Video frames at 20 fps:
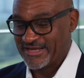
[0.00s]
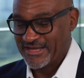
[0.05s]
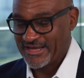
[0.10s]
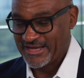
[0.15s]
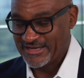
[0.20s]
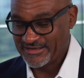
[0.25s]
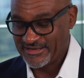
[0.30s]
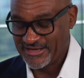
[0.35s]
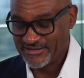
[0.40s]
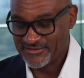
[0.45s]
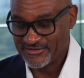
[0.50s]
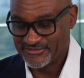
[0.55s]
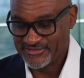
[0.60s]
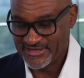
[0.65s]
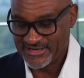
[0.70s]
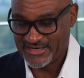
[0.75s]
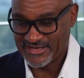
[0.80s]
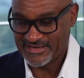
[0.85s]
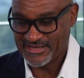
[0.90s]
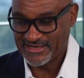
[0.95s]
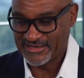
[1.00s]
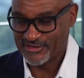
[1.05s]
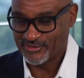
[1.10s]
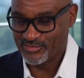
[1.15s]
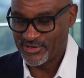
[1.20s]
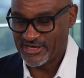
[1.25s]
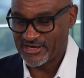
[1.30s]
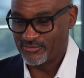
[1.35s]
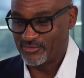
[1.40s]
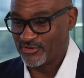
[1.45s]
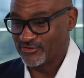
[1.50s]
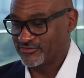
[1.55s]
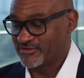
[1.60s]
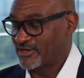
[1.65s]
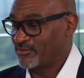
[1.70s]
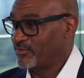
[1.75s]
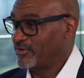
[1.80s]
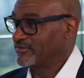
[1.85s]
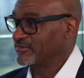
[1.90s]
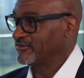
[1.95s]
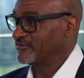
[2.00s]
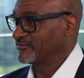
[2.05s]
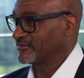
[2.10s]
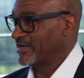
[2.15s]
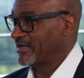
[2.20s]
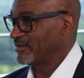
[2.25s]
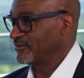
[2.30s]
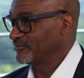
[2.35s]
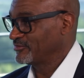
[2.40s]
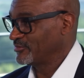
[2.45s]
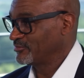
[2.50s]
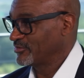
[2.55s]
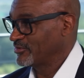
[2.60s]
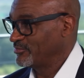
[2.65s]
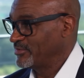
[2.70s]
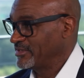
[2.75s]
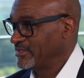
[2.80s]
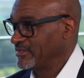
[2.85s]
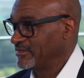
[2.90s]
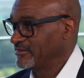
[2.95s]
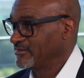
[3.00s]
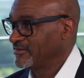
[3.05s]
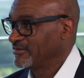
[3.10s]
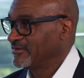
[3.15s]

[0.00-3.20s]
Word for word: And and the thing I like about it most, I'm on the scholarship committee,